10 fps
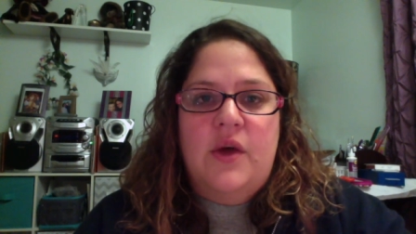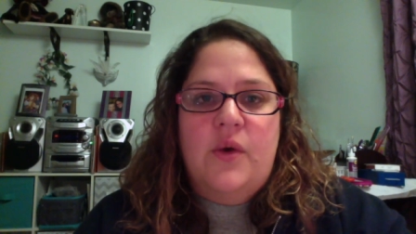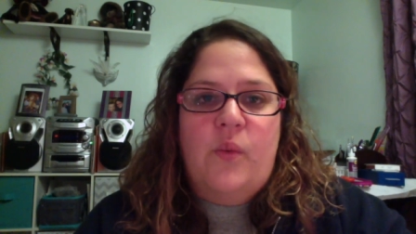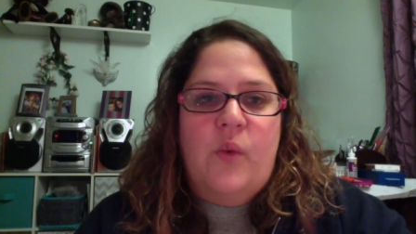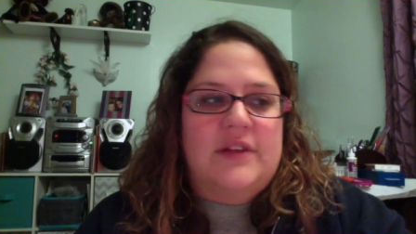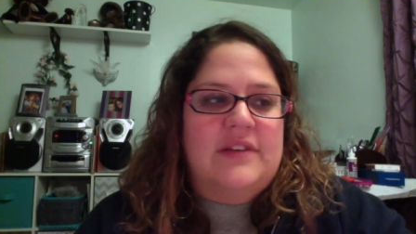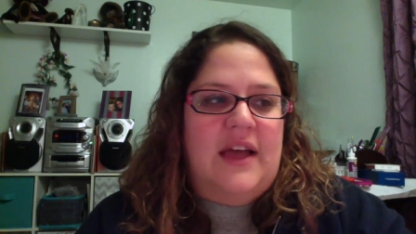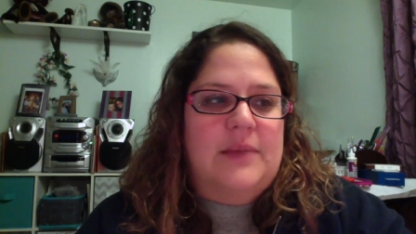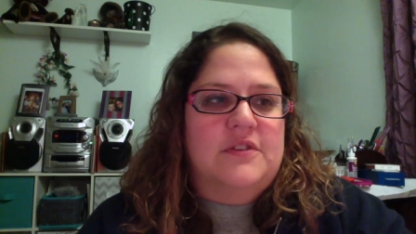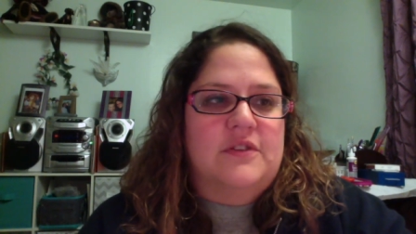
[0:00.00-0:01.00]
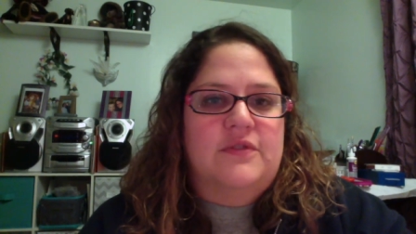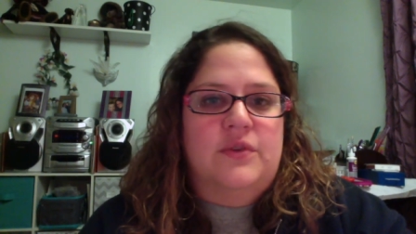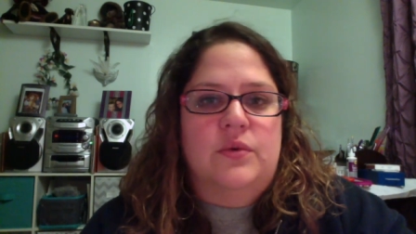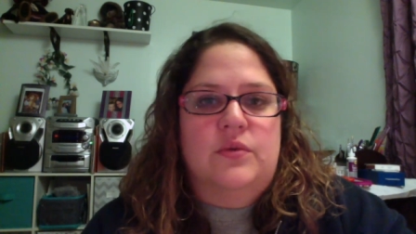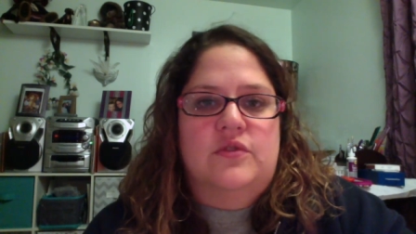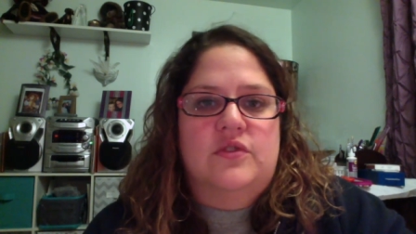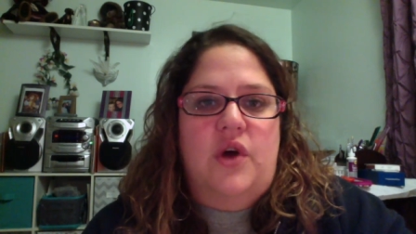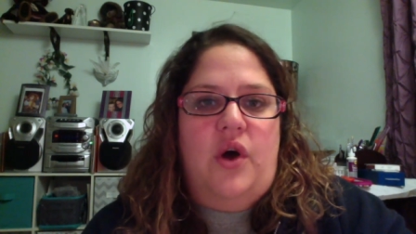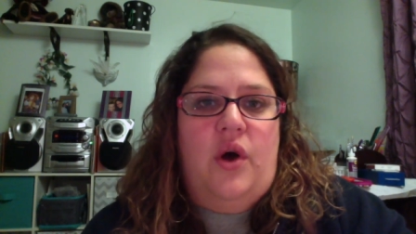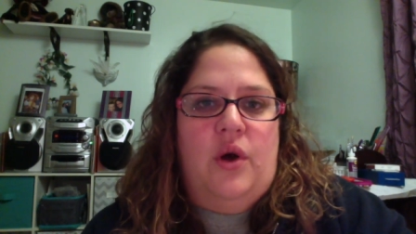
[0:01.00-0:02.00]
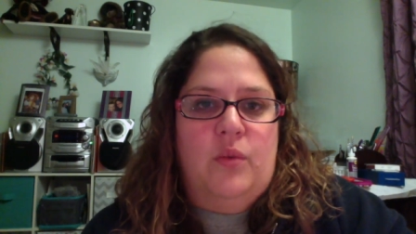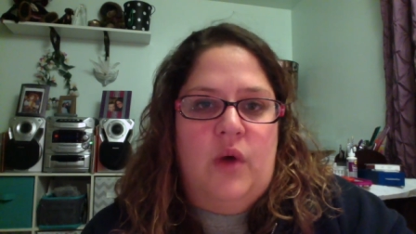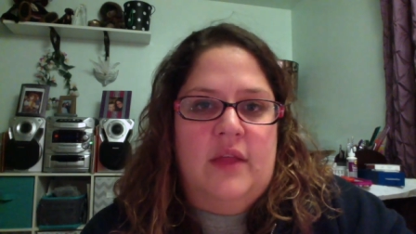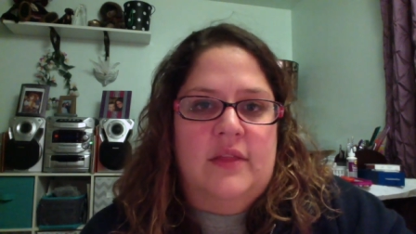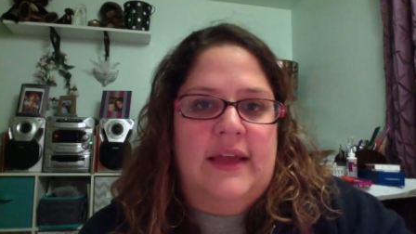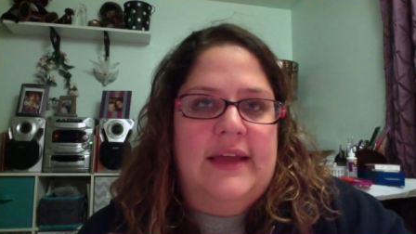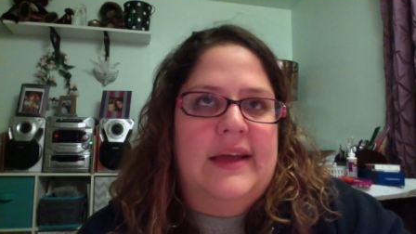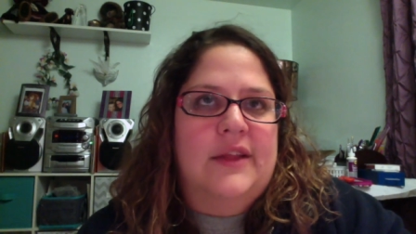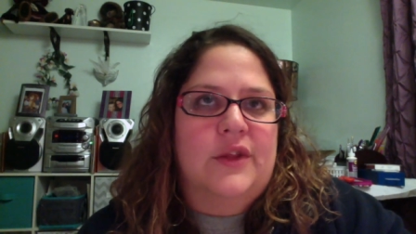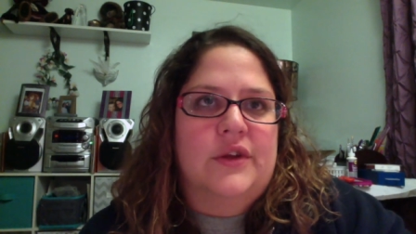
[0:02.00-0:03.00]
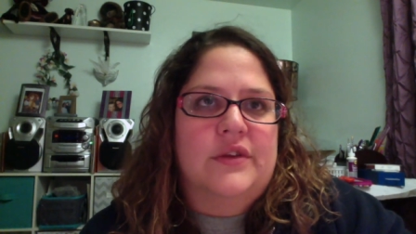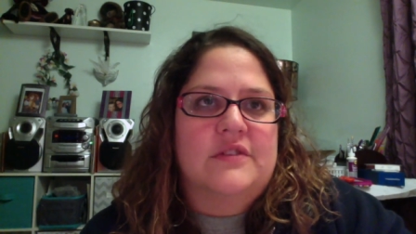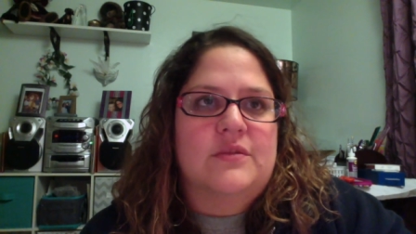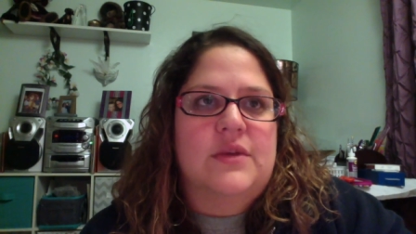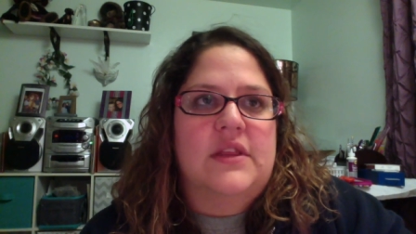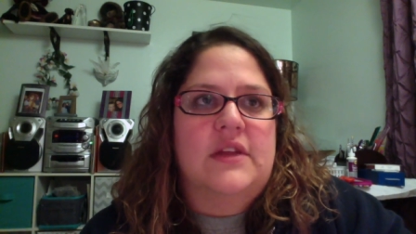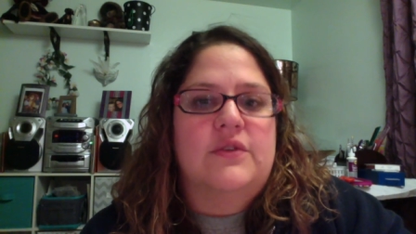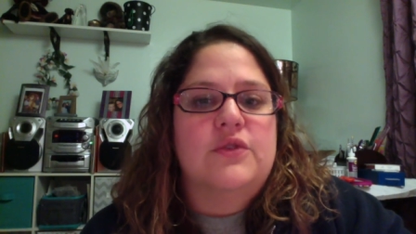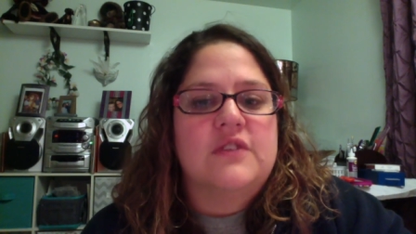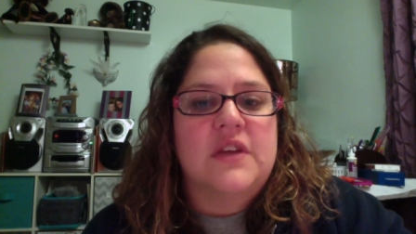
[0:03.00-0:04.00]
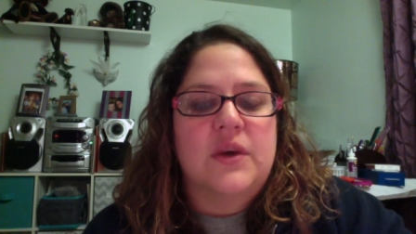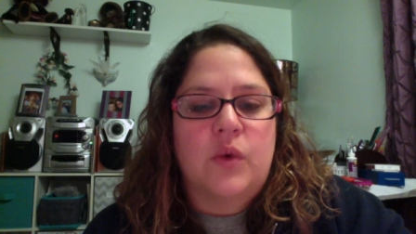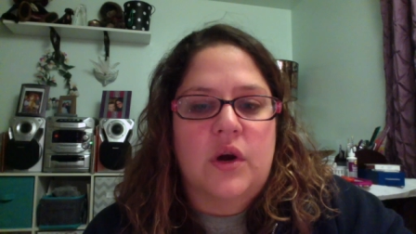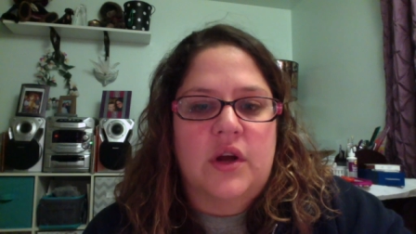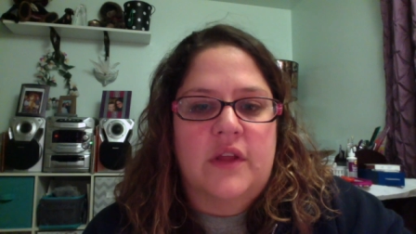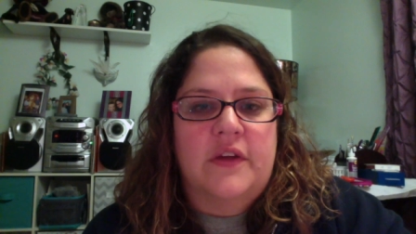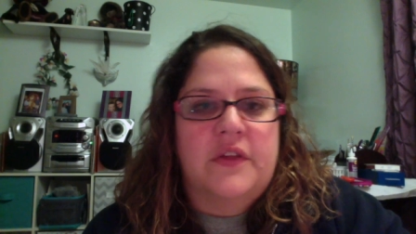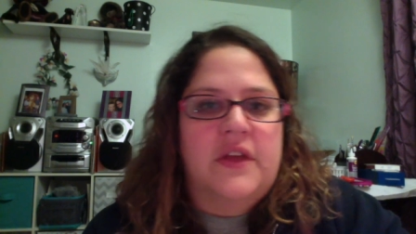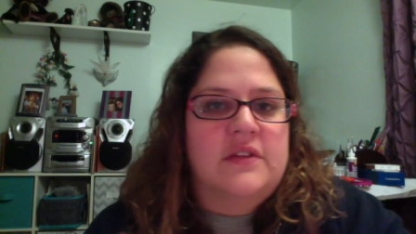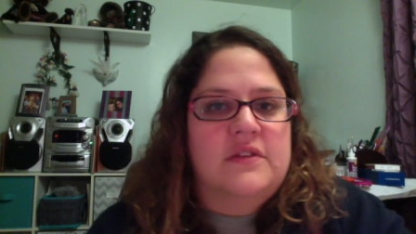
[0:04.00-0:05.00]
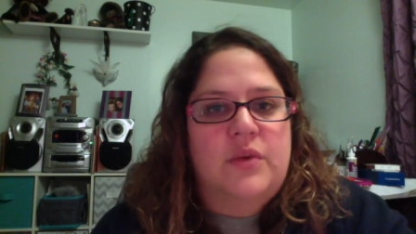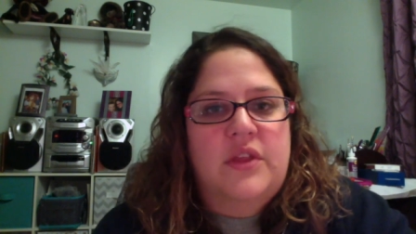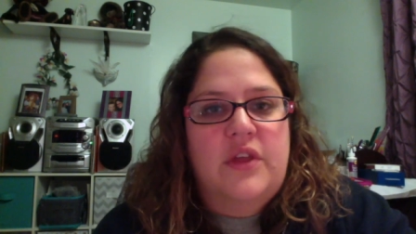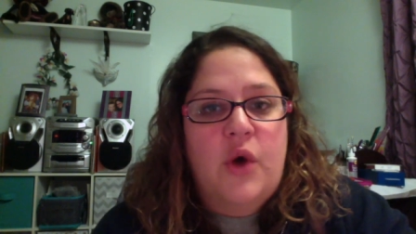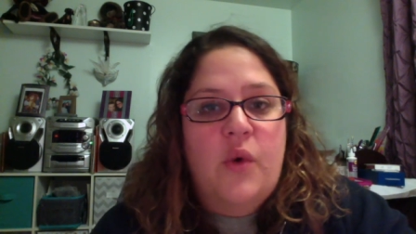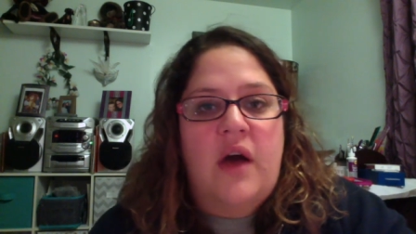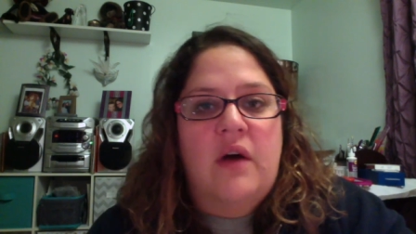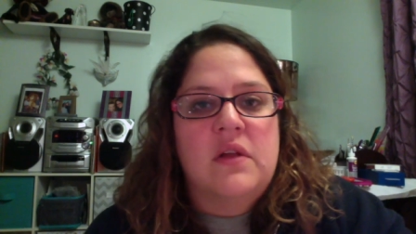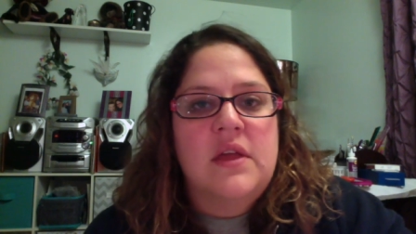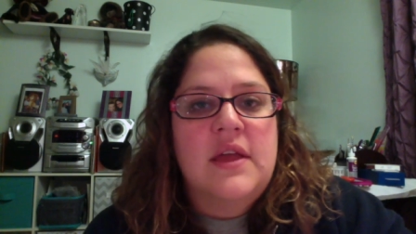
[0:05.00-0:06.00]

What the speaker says: what types of foods are what. Like I learned this week that if you see a word on there that ends with OL,